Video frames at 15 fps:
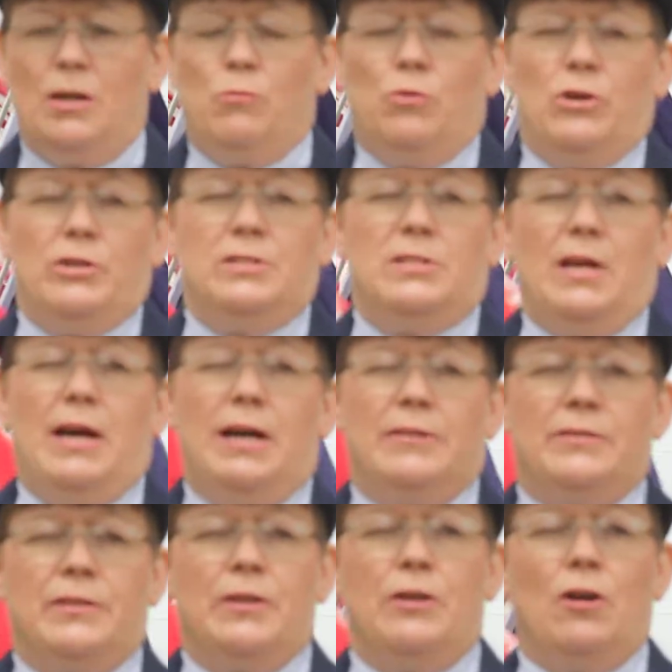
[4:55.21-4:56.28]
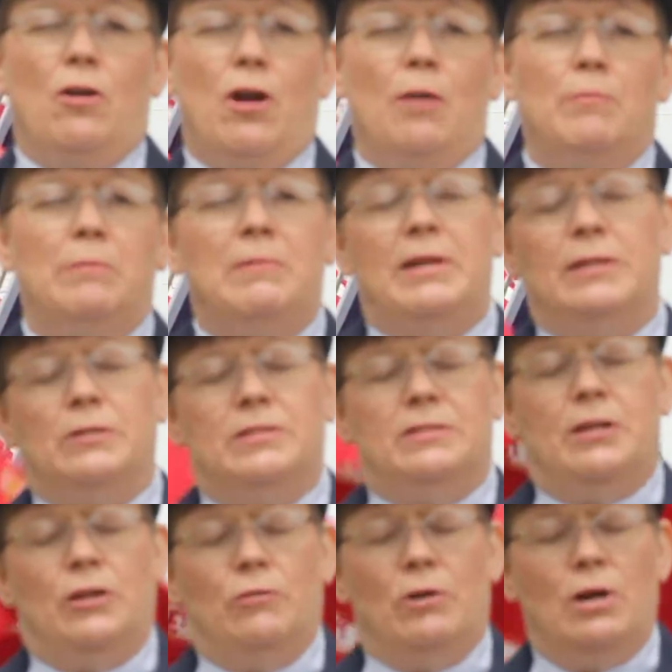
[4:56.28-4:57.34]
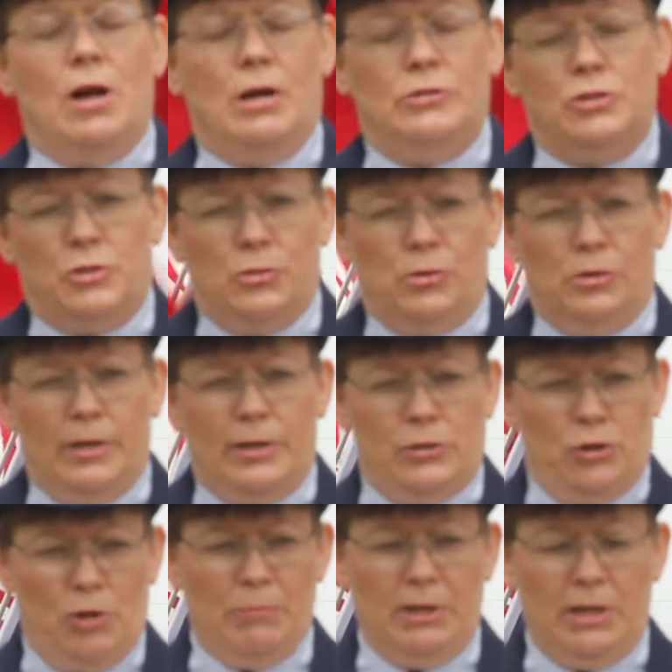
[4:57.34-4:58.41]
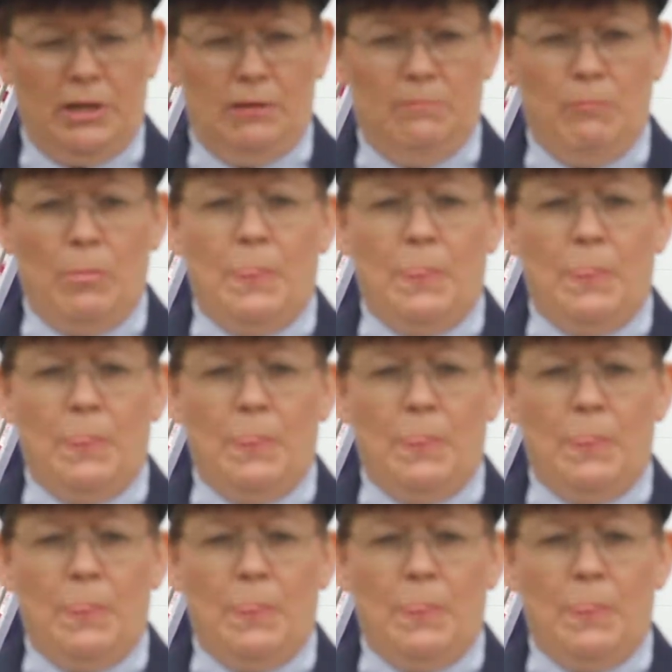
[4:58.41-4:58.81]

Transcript: I worked at the Army Medical Center at Landstuhl in Germany.